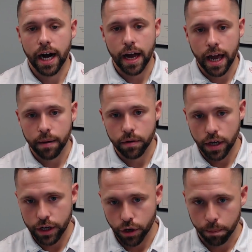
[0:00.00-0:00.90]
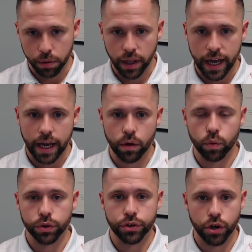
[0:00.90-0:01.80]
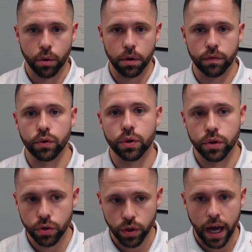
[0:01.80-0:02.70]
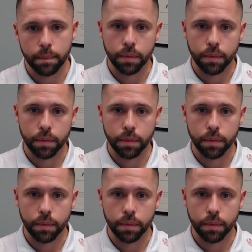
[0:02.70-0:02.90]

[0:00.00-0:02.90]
And your plan will determine if you can do that.